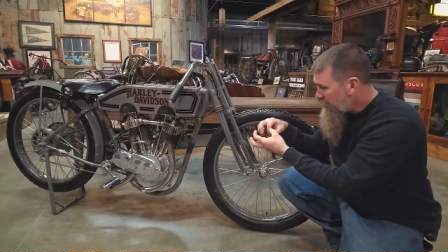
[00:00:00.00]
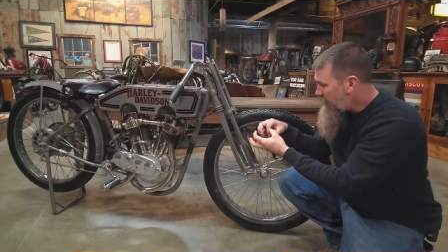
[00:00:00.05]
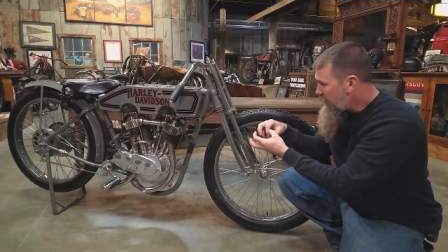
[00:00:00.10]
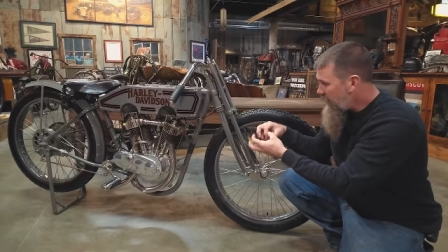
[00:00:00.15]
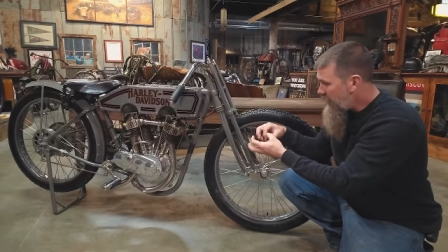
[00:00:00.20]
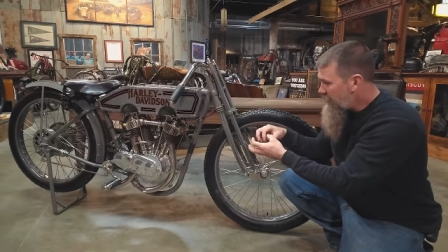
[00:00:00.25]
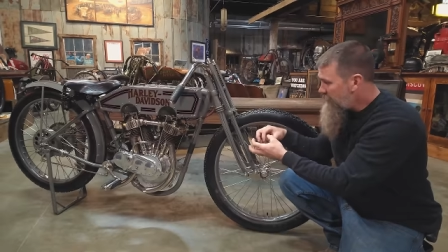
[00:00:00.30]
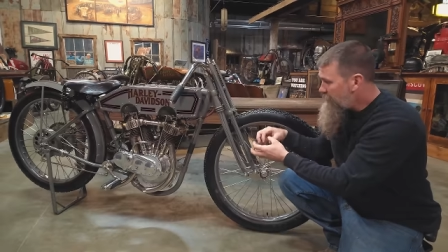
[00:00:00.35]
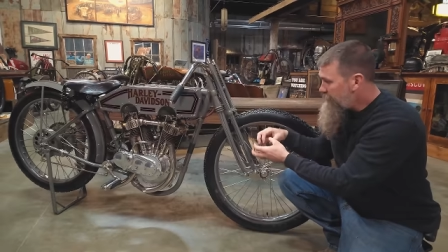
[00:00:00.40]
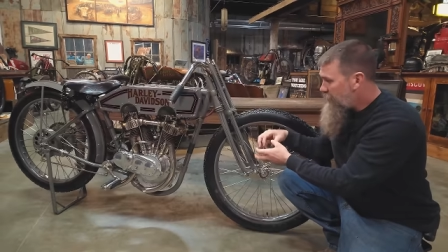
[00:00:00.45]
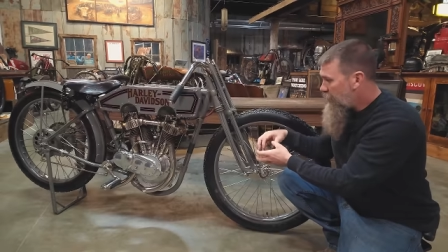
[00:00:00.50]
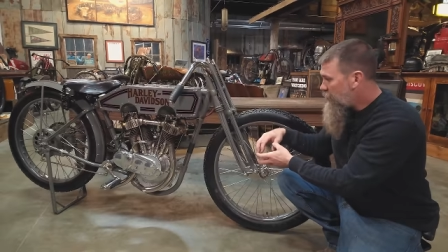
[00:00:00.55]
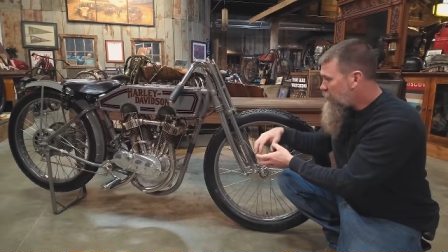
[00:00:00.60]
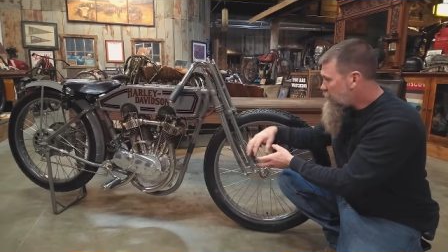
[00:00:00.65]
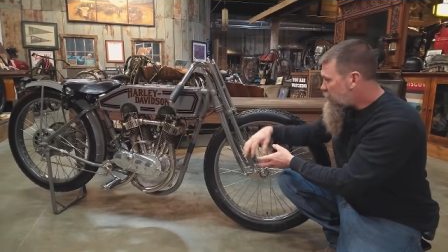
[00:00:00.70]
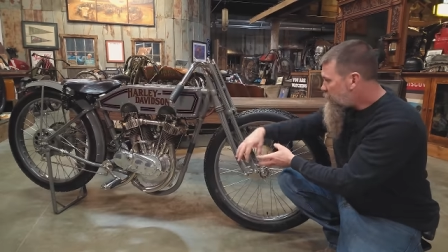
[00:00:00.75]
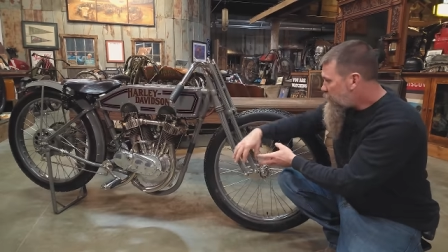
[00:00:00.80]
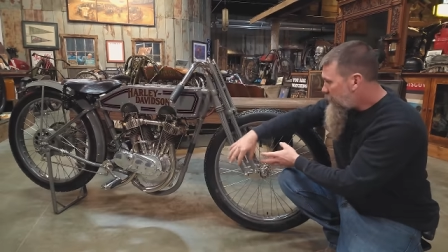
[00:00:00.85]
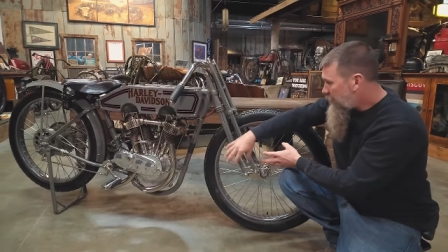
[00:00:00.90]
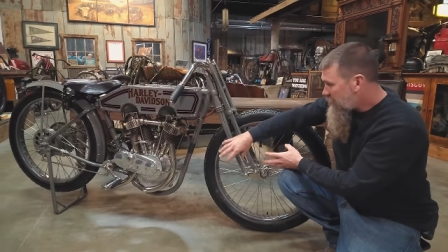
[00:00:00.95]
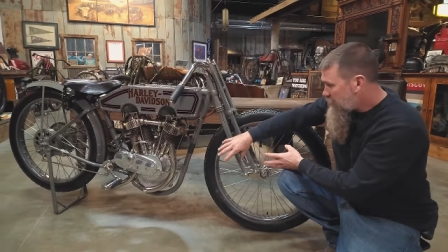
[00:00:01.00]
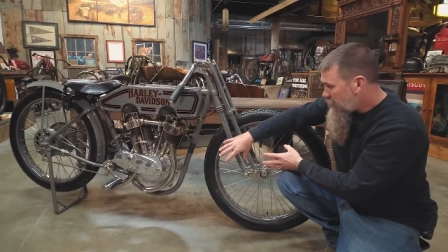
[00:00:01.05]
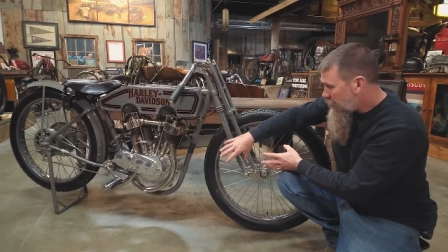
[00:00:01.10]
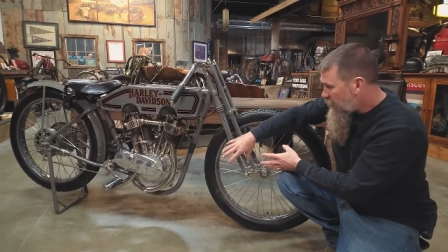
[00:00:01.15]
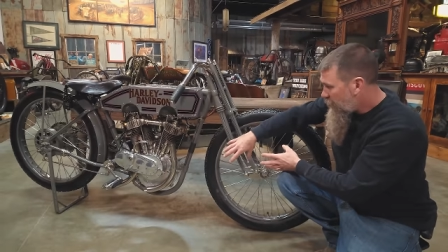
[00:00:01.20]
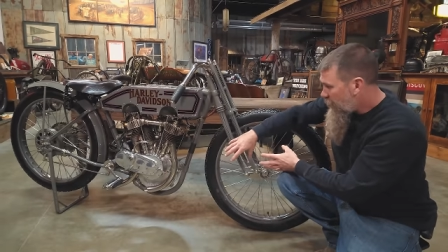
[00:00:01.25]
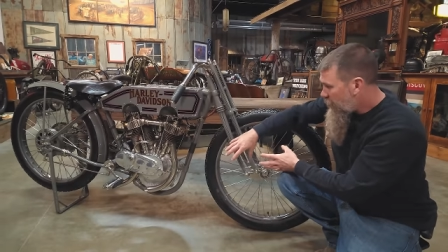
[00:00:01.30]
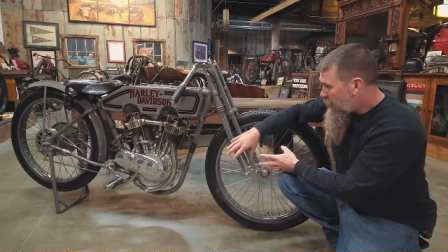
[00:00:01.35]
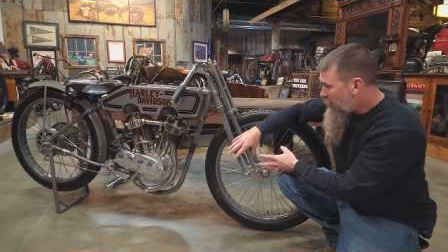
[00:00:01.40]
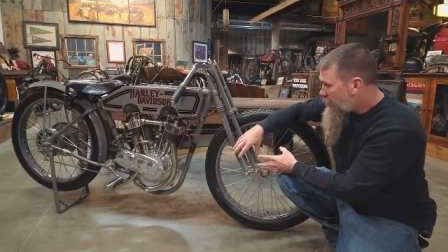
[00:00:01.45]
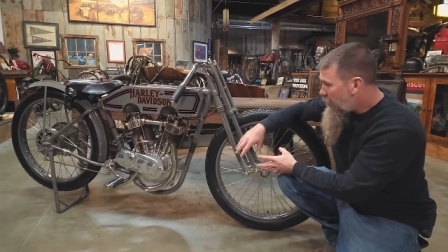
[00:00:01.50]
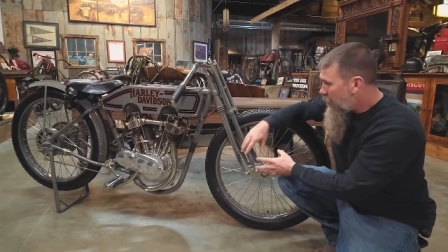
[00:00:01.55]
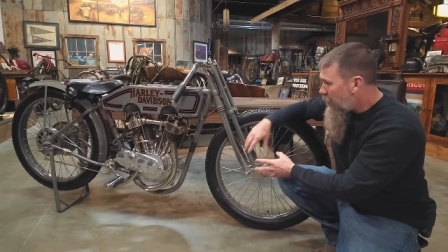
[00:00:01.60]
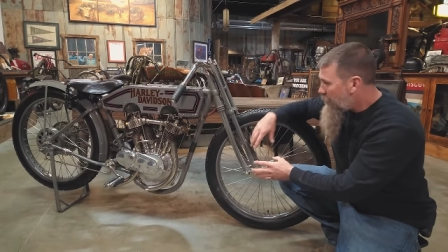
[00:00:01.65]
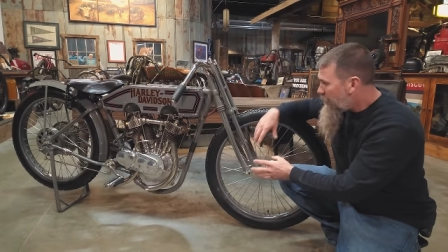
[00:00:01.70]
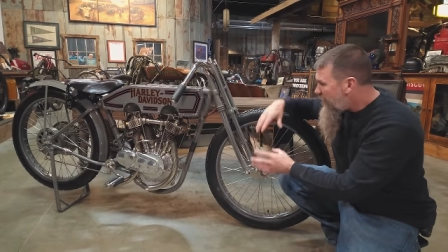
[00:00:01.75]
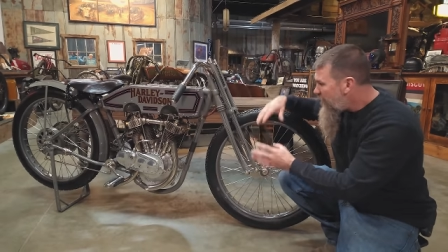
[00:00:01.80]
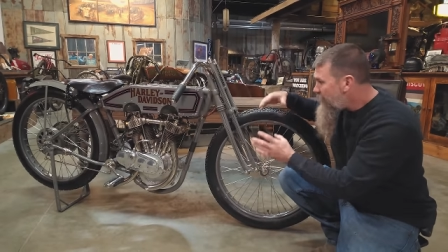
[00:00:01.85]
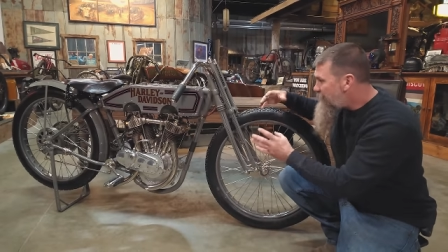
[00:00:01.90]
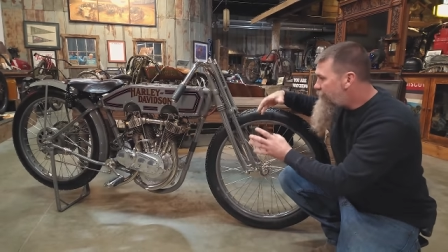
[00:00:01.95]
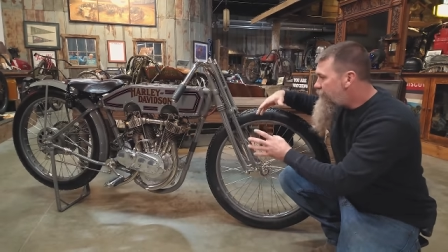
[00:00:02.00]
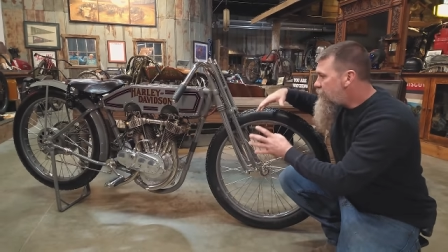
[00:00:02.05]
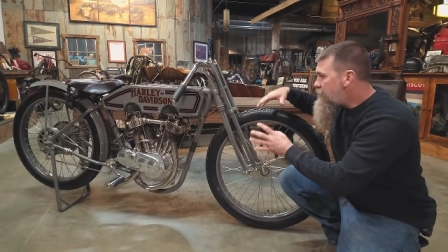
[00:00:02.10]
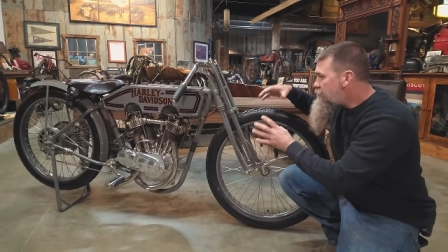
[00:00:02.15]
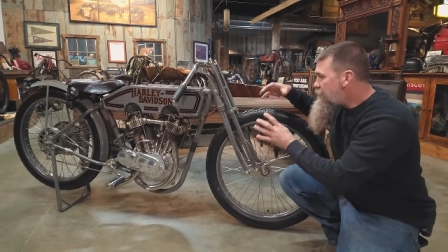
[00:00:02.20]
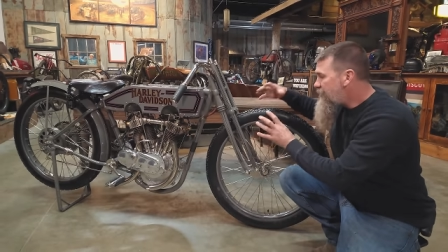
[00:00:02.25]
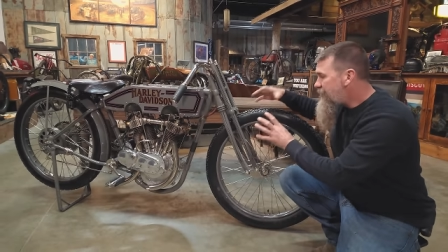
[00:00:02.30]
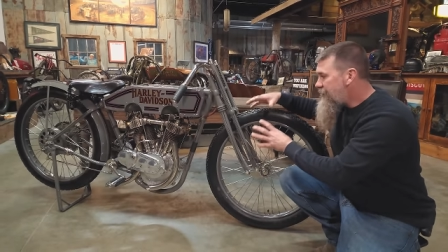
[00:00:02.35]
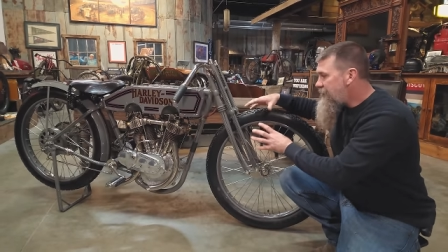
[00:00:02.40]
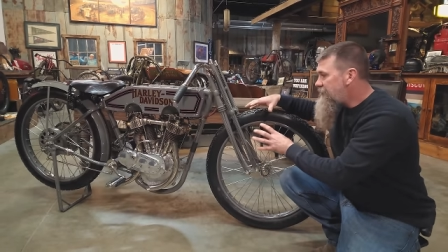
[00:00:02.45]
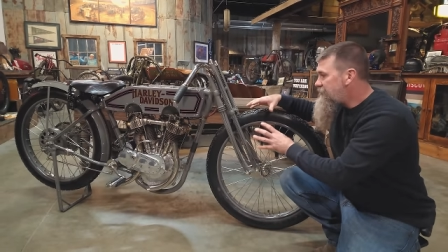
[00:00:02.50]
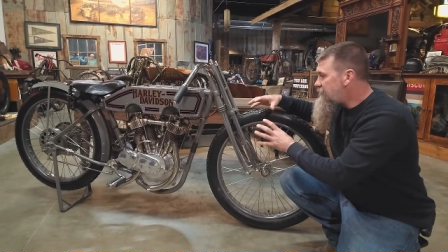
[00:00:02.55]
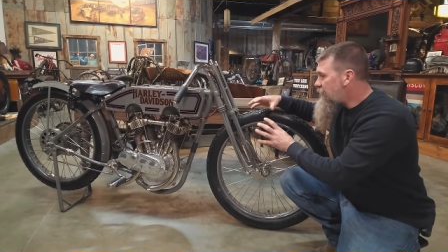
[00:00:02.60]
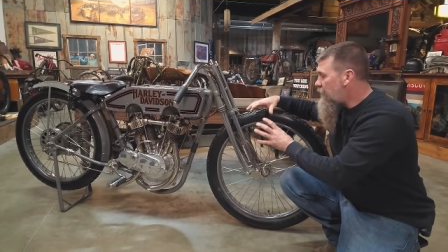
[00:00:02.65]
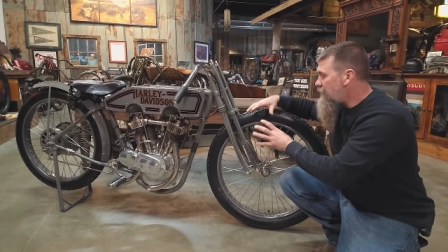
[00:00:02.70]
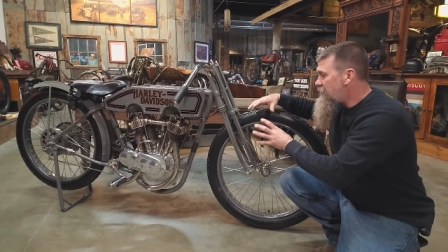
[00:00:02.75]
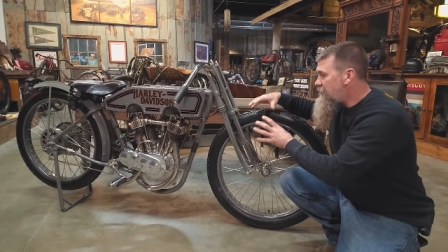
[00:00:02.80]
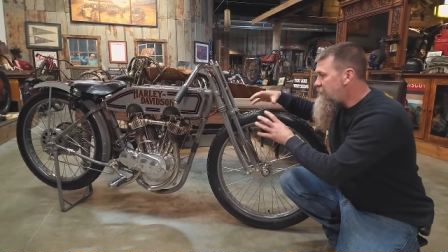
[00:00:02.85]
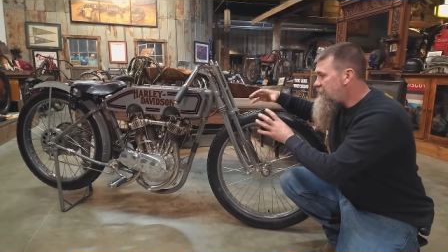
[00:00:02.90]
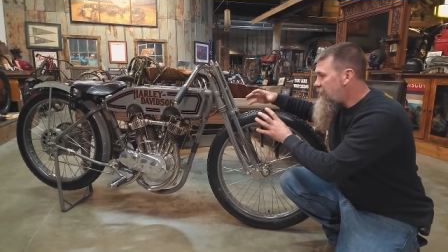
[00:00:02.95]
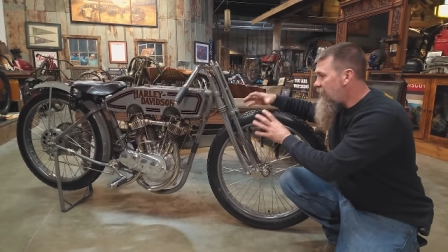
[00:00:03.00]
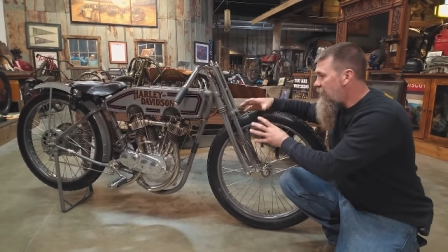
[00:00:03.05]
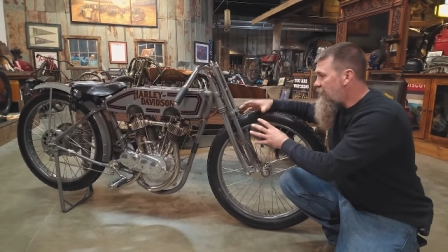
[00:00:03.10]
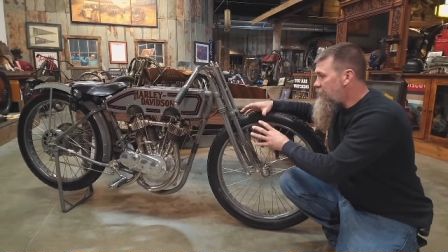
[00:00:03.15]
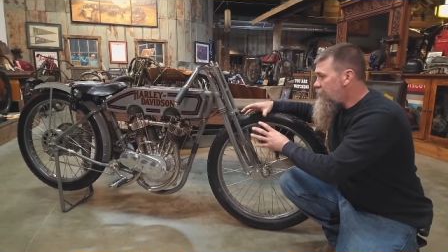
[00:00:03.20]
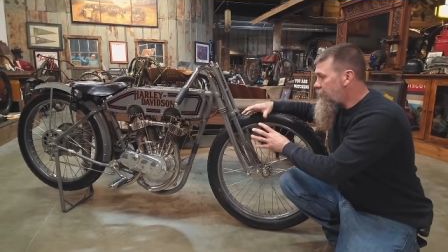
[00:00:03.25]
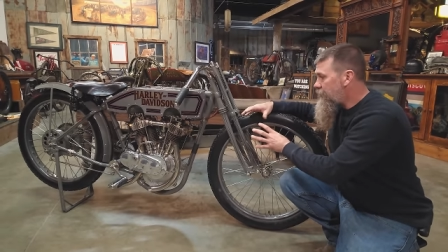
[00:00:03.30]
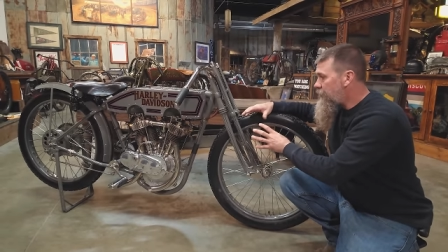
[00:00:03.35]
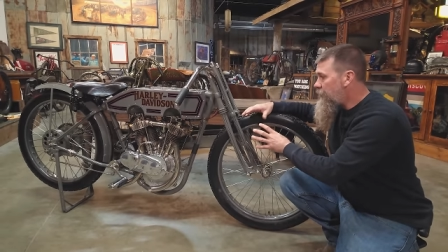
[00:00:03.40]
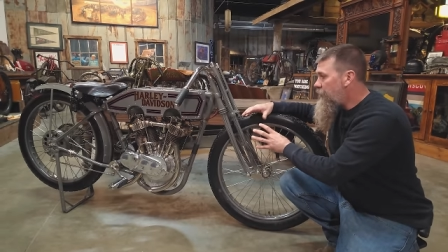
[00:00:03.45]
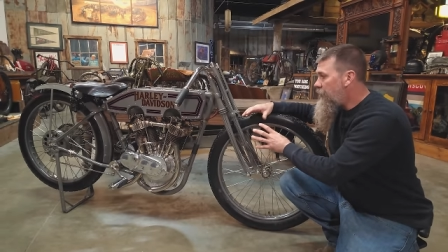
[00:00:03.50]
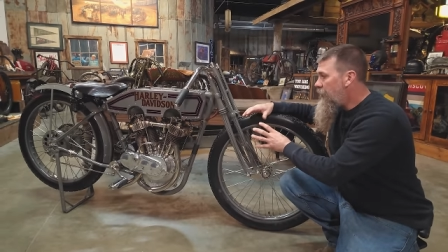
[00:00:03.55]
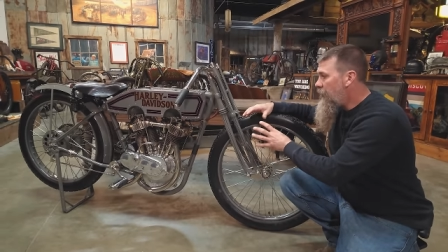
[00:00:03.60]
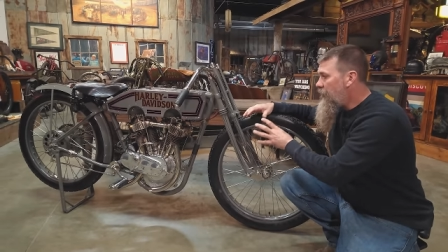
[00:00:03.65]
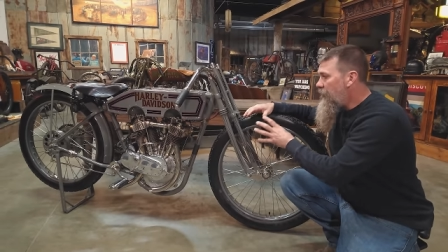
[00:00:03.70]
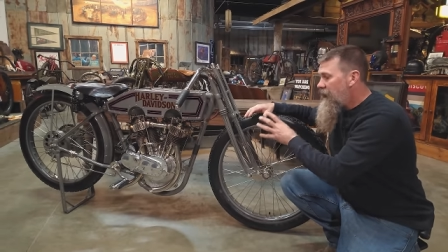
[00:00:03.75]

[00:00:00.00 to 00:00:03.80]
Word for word: manifold, special oil pump, every piece on this engine